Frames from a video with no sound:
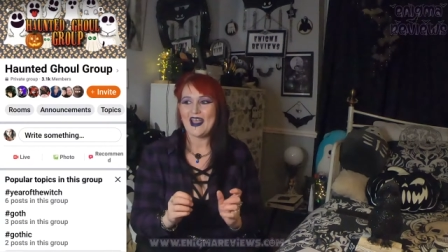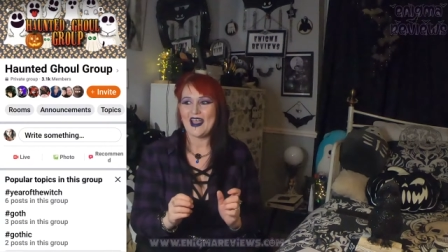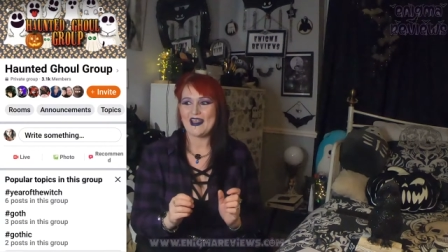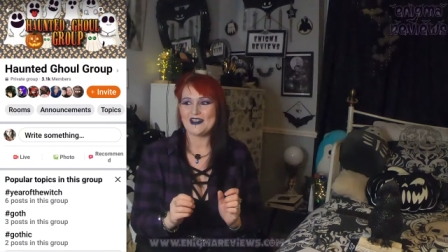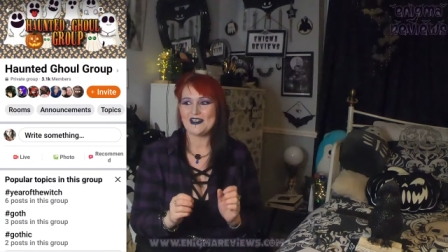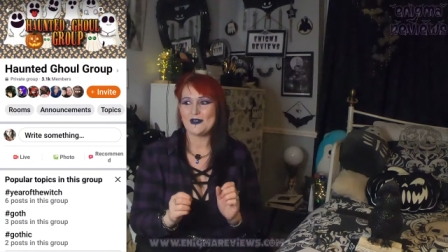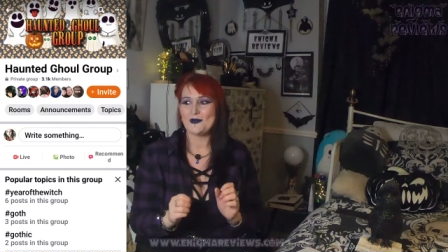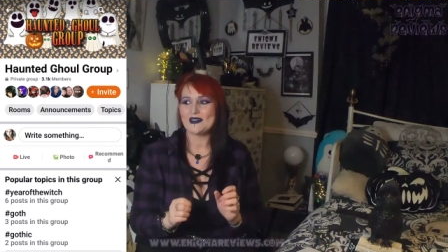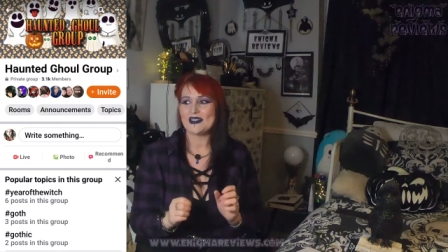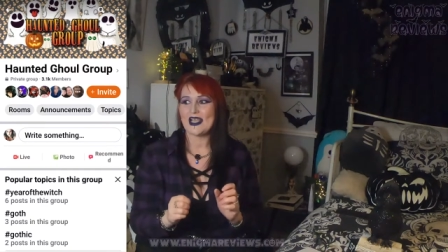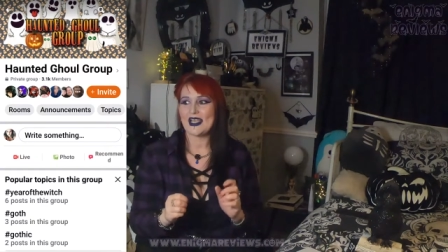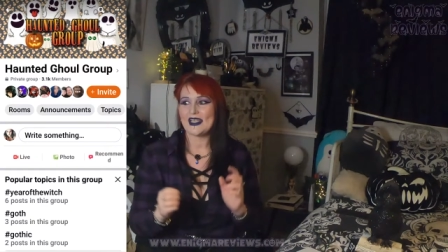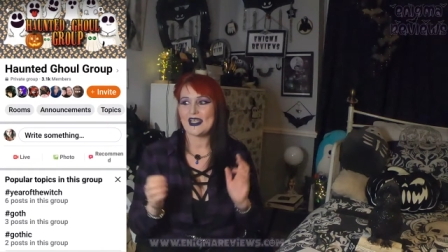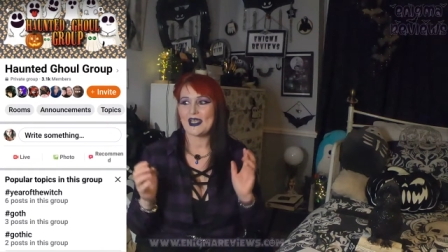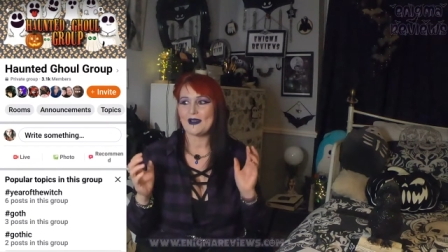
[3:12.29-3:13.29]
And she was
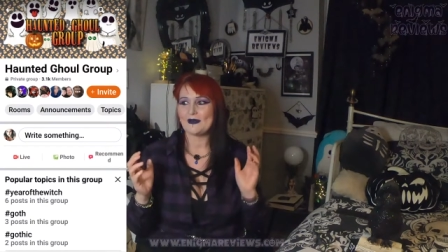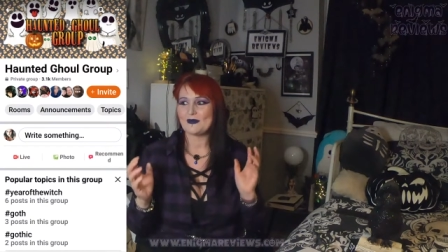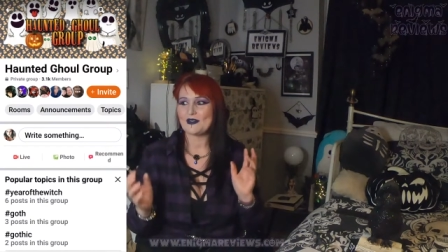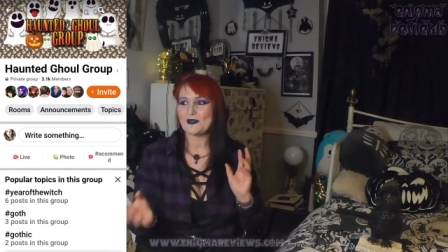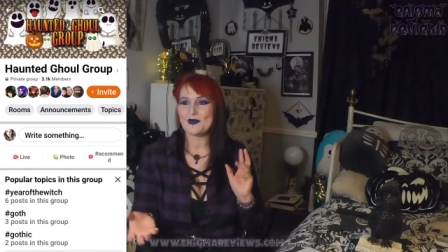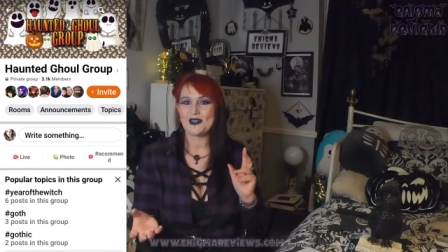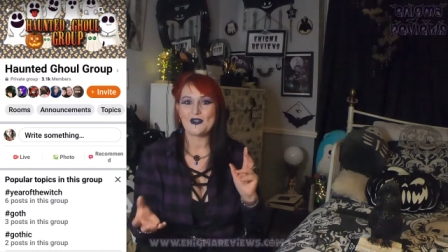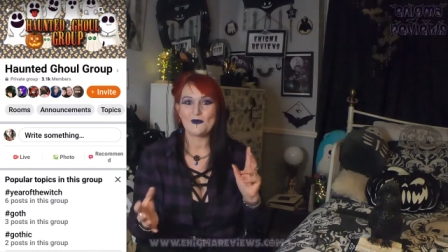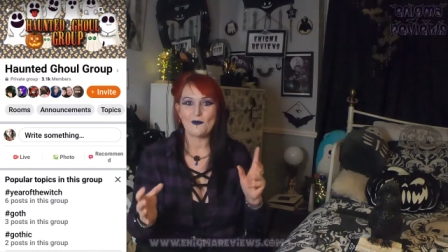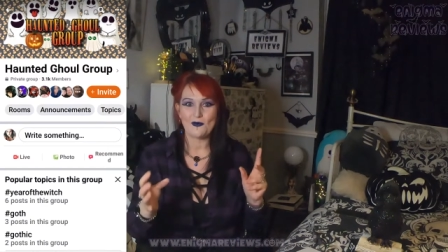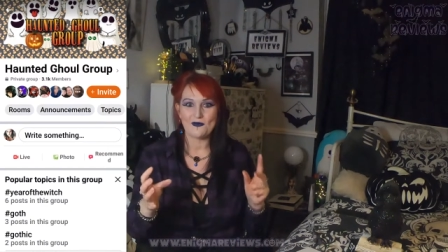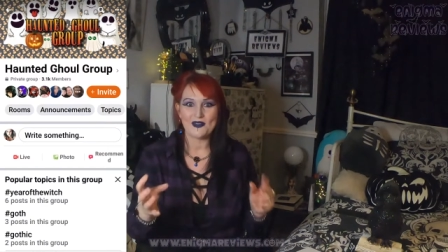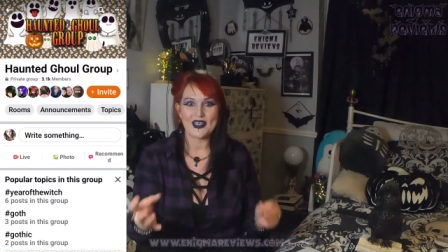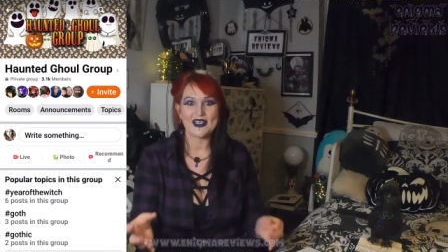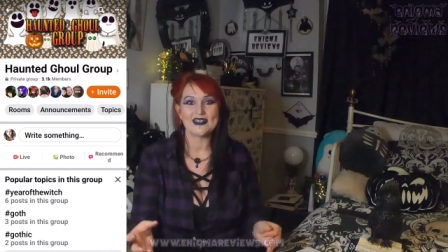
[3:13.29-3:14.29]
like, I'm so in love
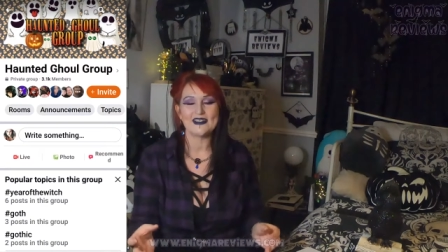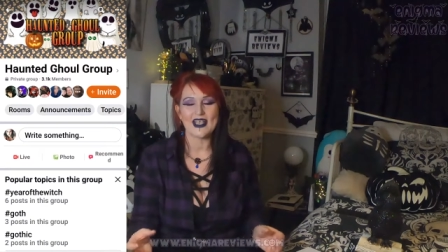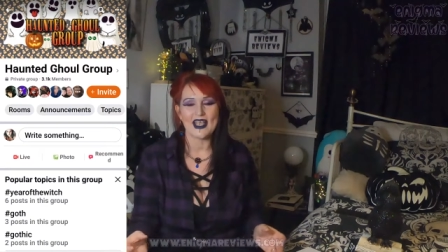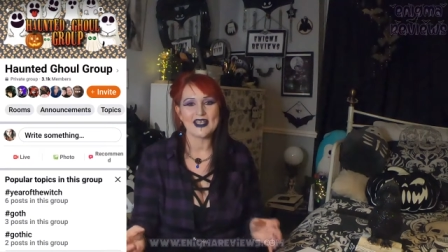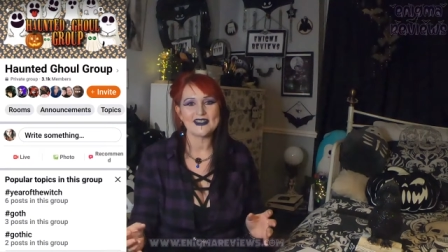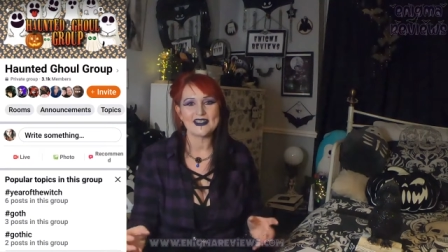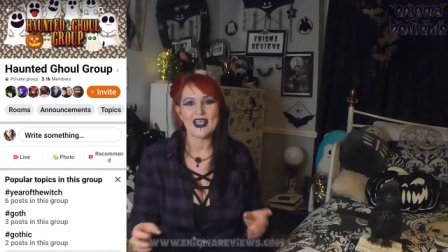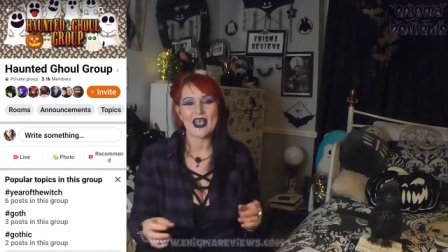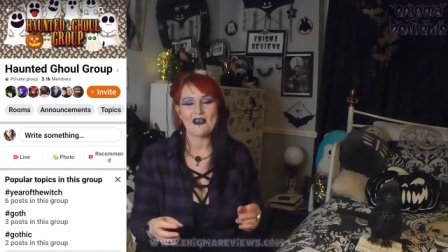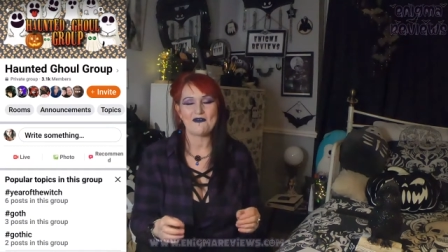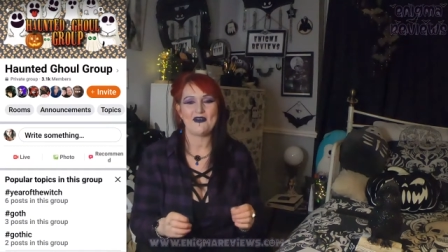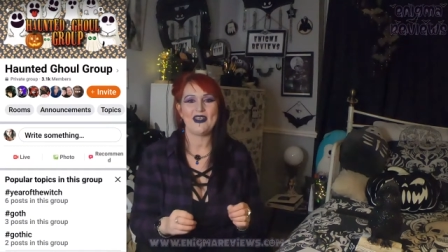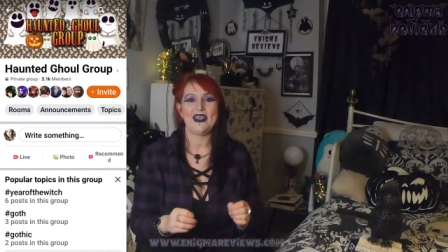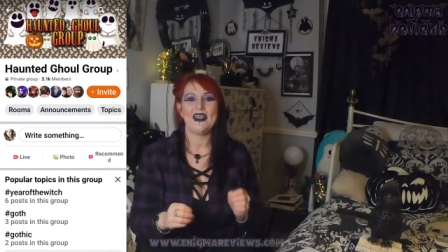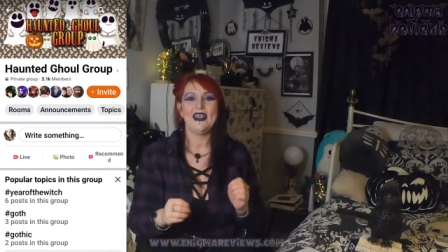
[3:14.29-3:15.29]
with this, I had to
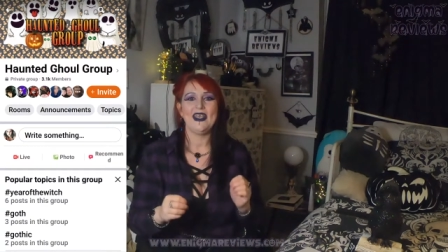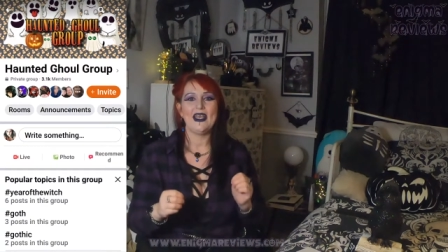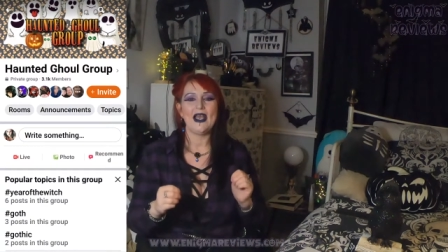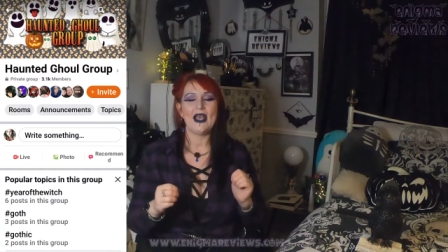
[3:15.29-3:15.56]
have it.